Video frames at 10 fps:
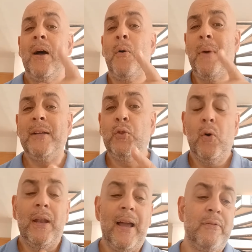We might do a
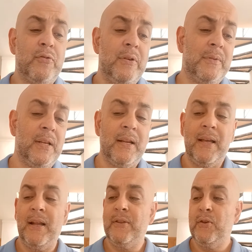live stream
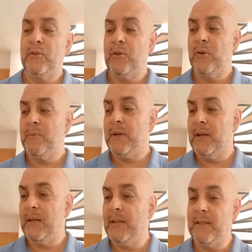tonight on YouTube
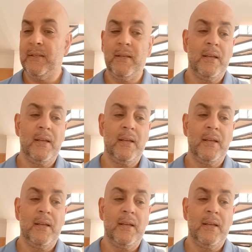because